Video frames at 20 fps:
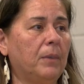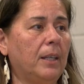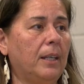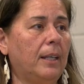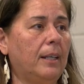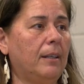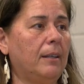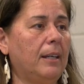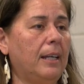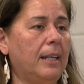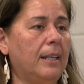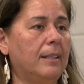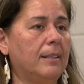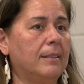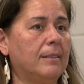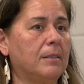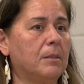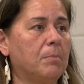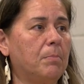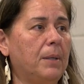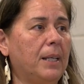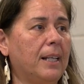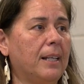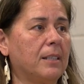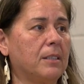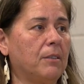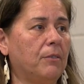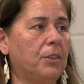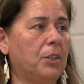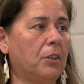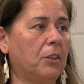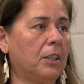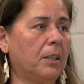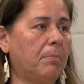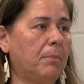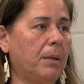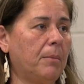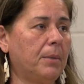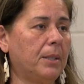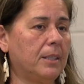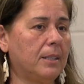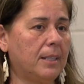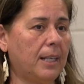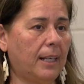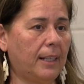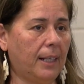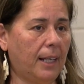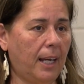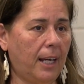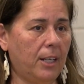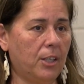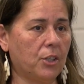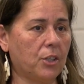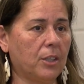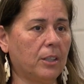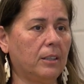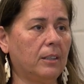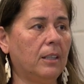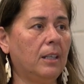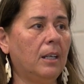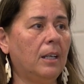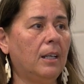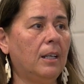it is because of your commitment and dedication